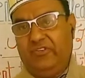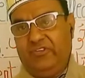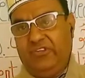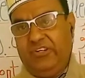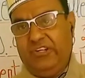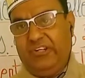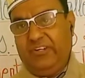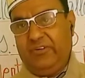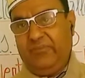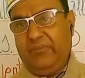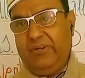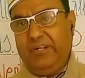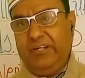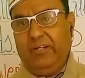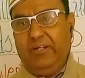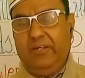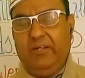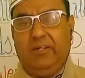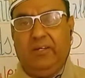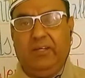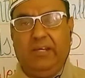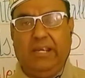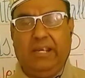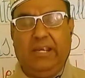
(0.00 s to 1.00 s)
statement,
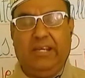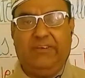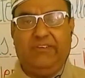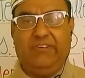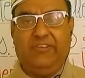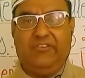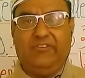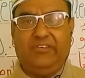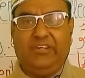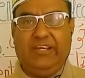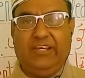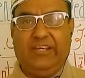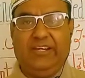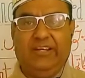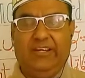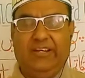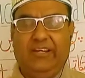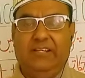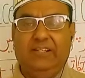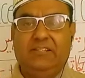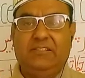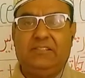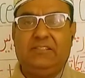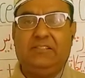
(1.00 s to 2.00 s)
and the second
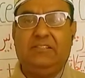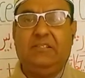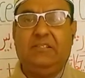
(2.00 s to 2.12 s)
is